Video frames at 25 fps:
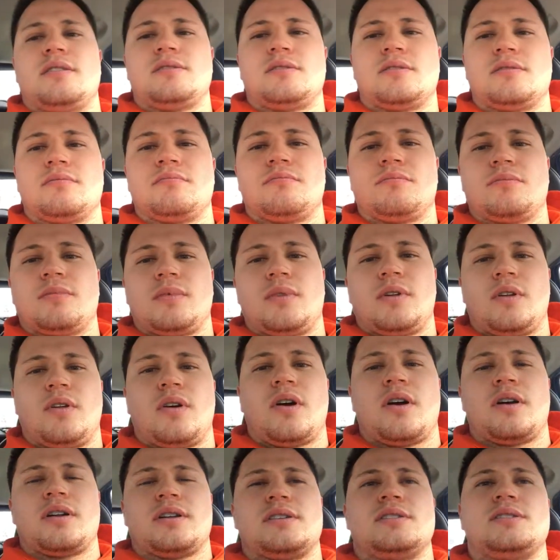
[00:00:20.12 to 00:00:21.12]
It's a little
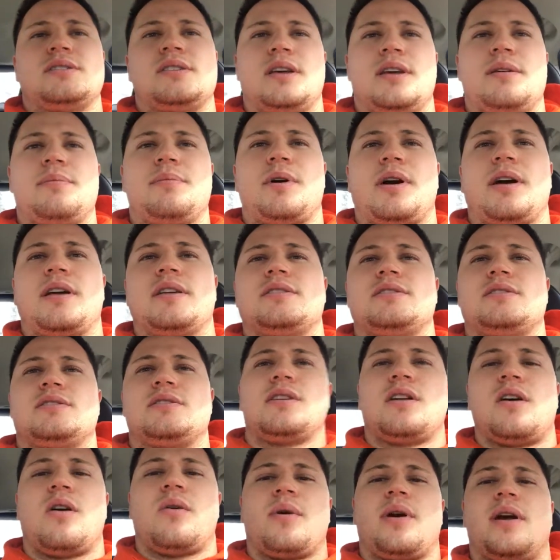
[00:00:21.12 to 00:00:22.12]
hard to see, but it's
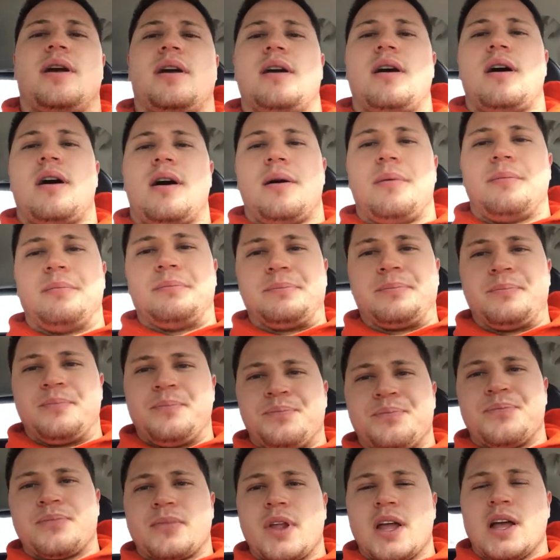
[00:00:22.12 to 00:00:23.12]
snowing.
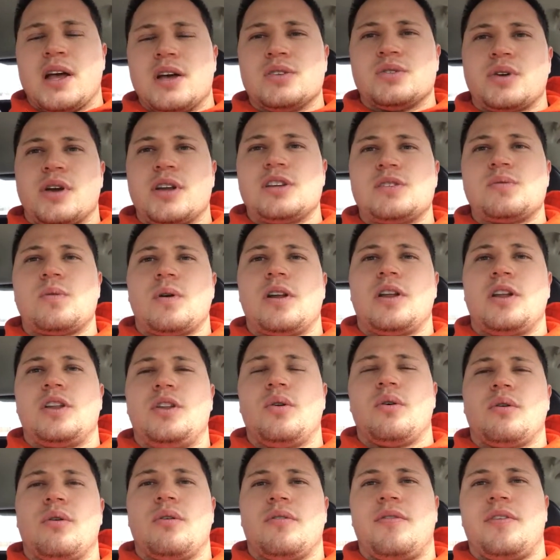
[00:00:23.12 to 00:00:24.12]
So I just wanted to
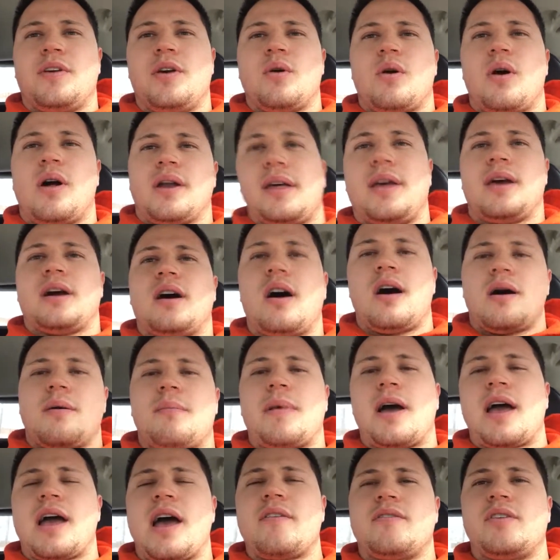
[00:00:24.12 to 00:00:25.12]
do a review on it.
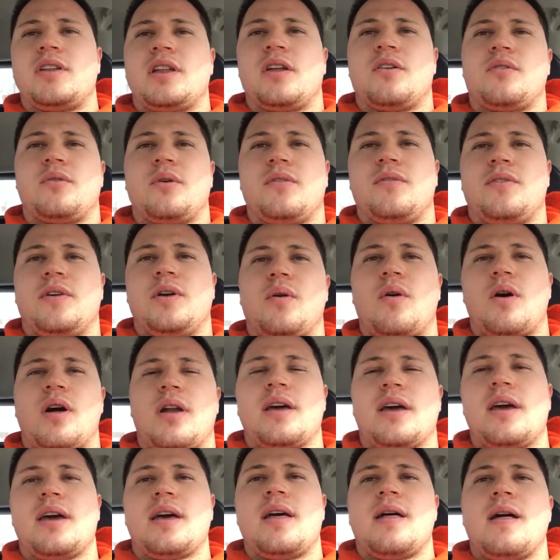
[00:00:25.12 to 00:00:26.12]
I haven't done a review on
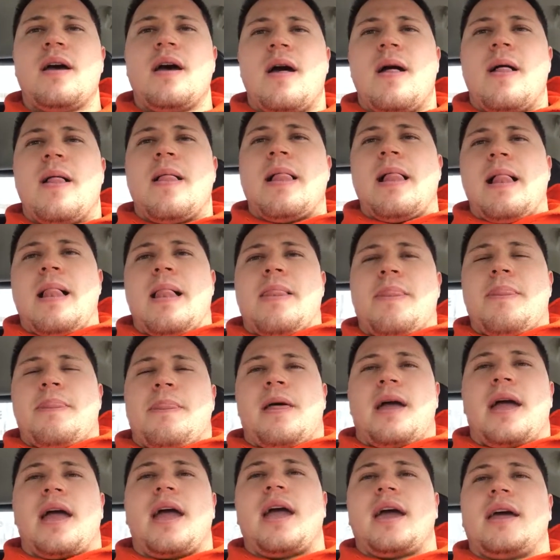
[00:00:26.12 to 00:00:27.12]
it,
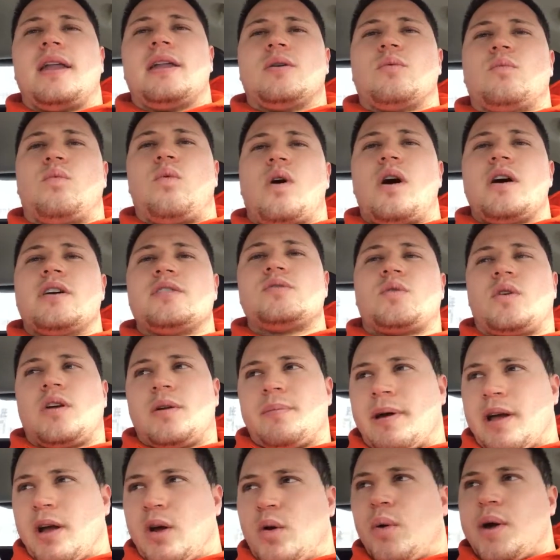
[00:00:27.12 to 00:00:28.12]
and it was one
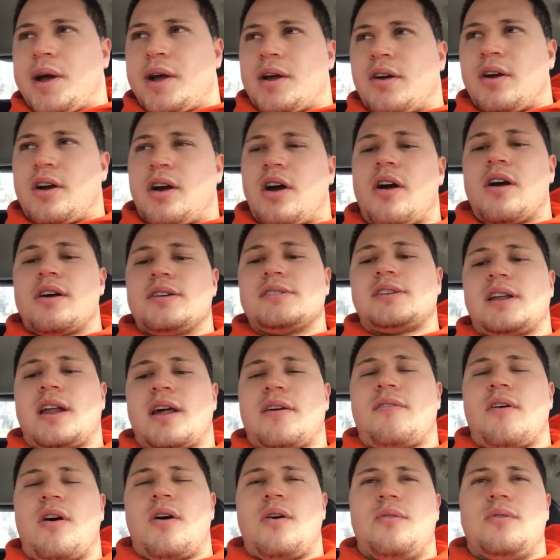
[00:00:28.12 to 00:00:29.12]
of my quicker cars that
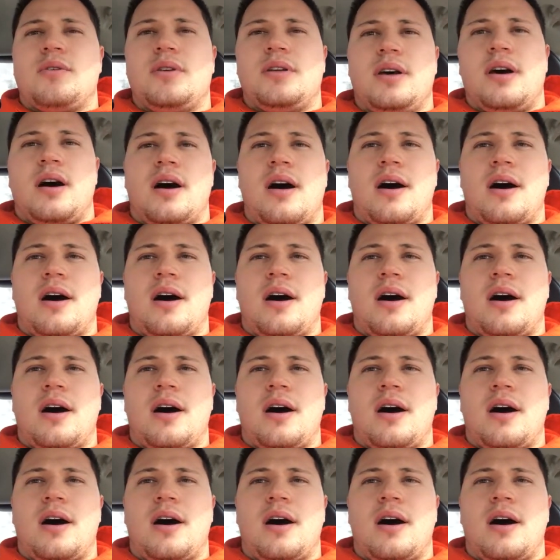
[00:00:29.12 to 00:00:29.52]
I've owned.